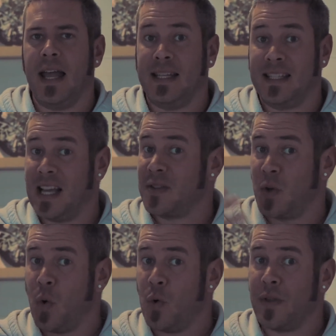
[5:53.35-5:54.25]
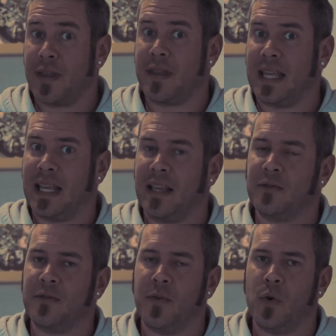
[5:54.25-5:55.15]
it does all the
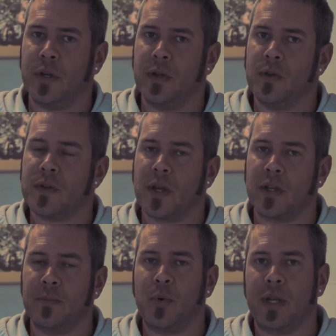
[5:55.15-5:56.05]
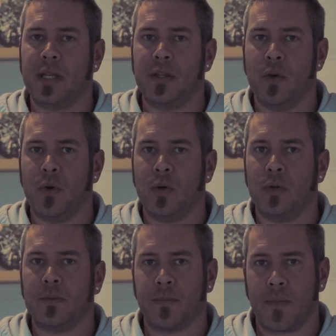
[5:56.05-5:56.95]
thinking for you. So you put in
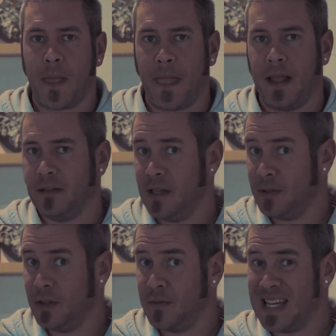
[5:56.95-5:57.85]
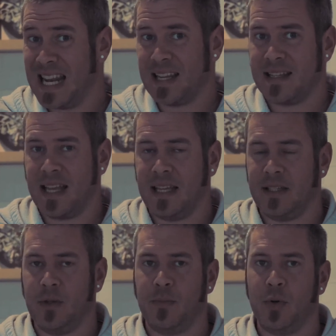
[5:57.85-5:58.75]
your level of
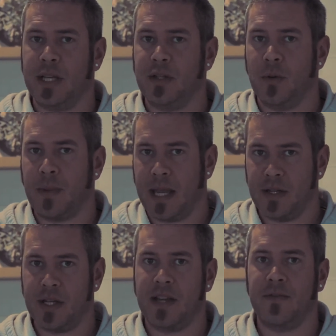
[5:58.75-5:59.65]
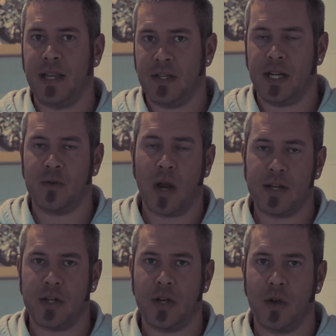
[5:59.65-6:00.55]
nicotine, you put in your PG-VG
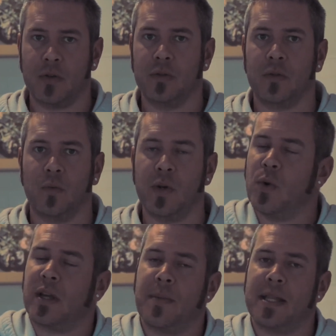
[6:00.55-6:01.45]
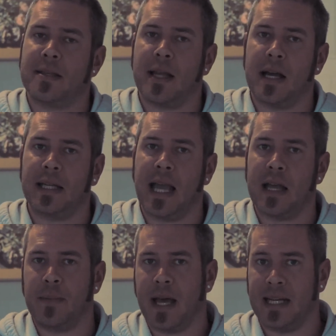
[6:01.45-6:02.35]
ratio. We recommend starting
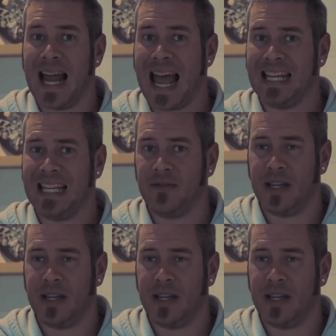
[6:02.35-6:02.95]
at about an 80